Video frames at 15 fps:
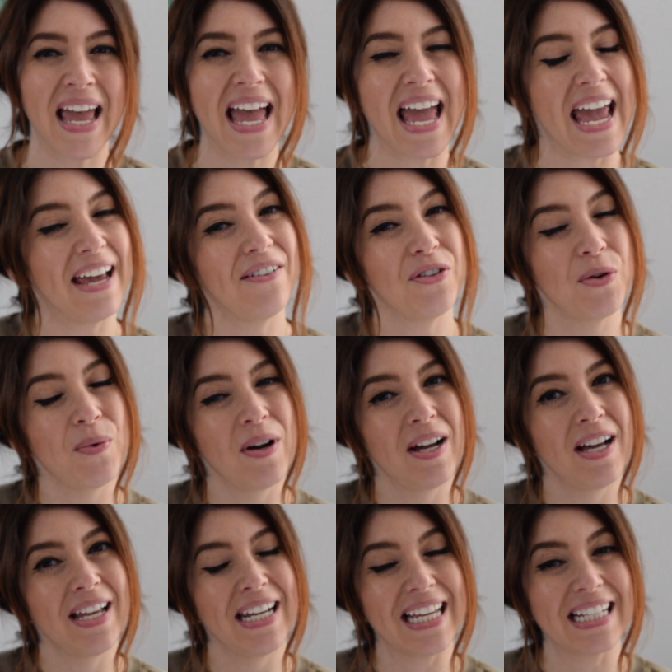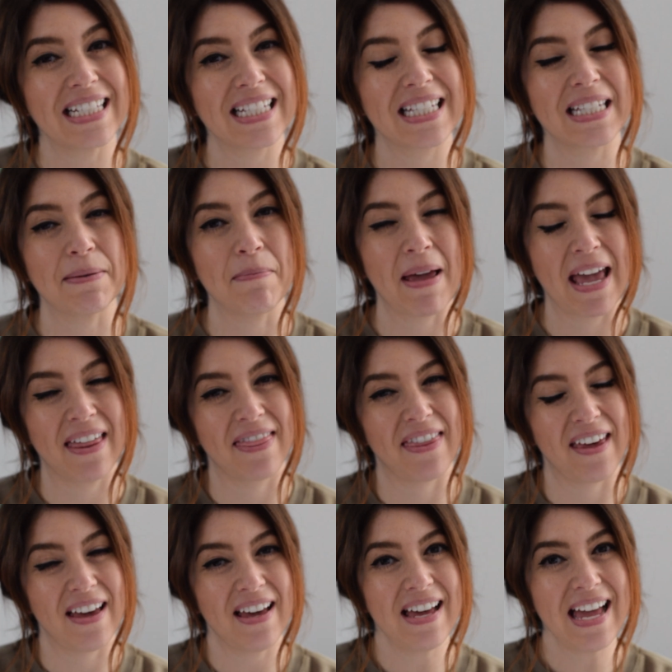Hey everyone, it's
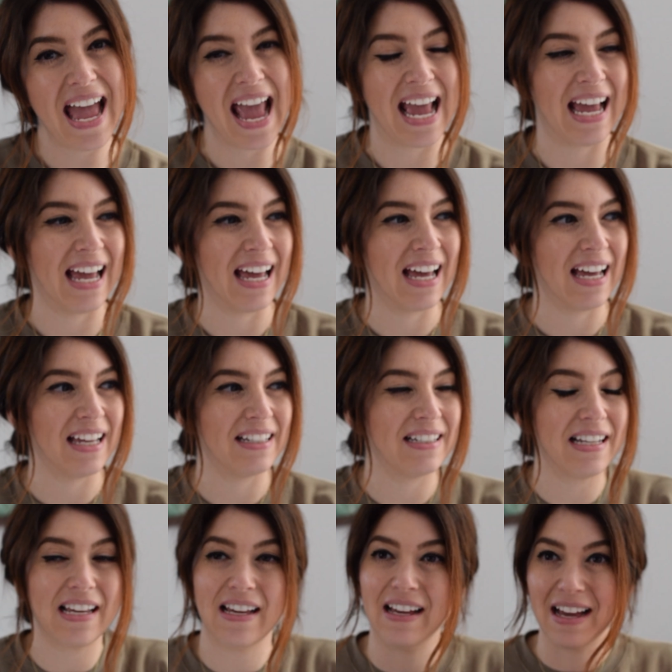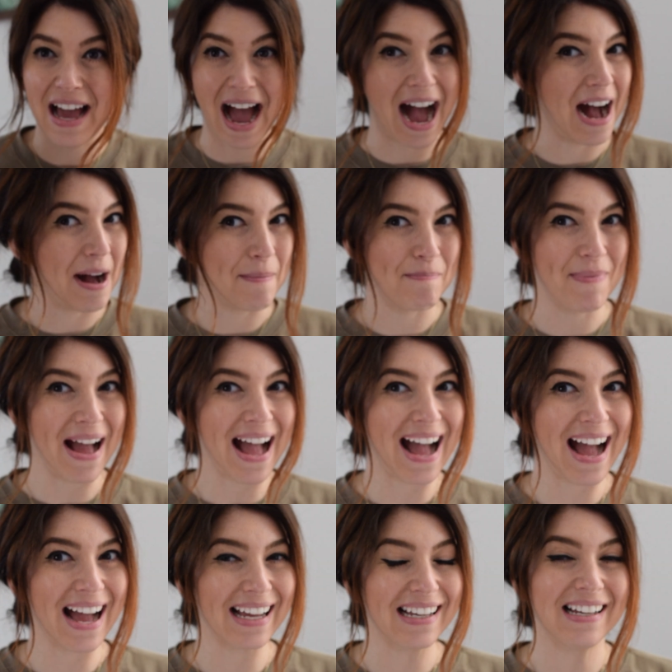Samantha and I'm
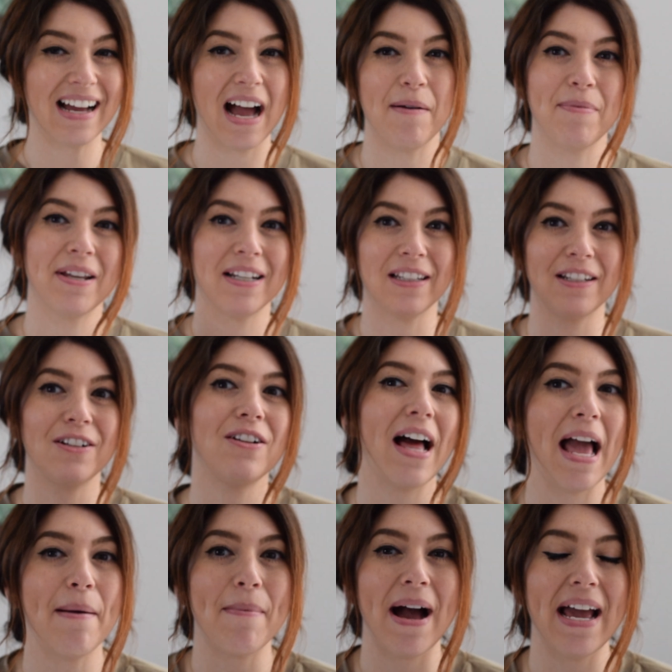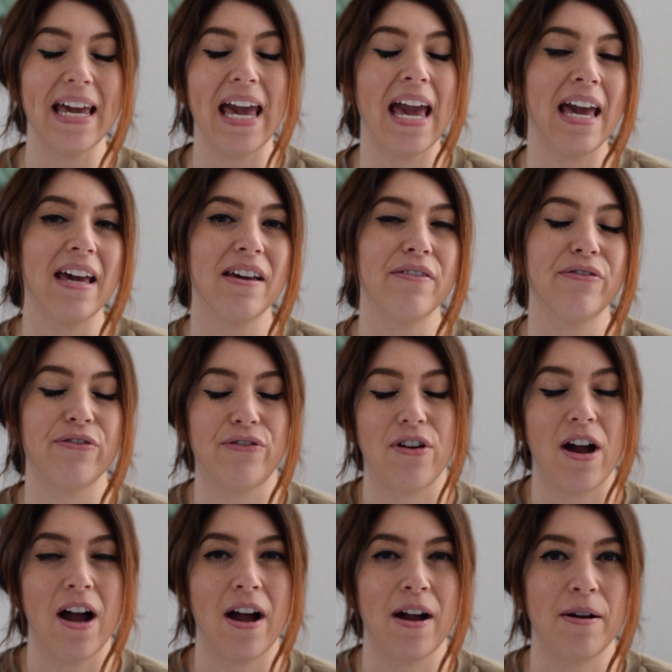back. I've been a little MIA
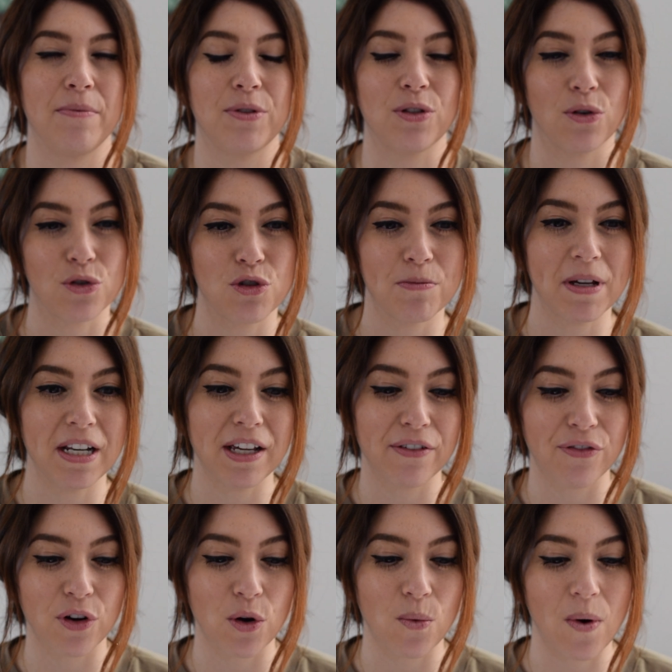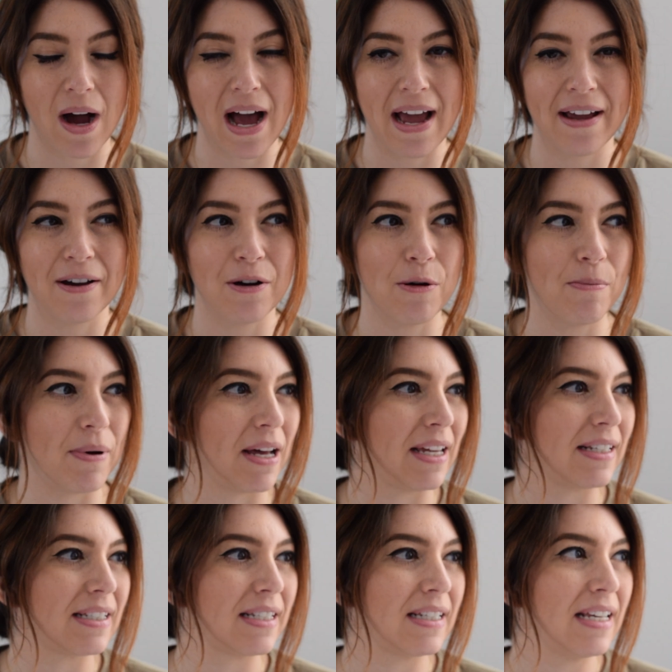from social media for a while,
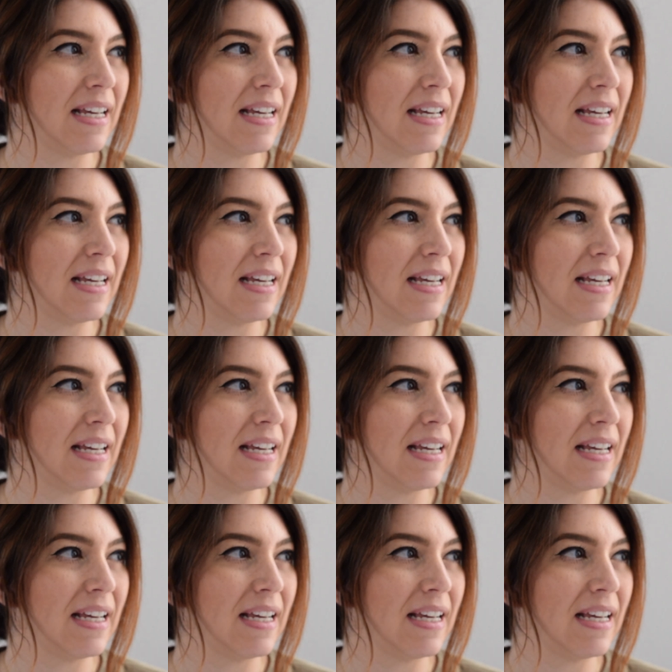but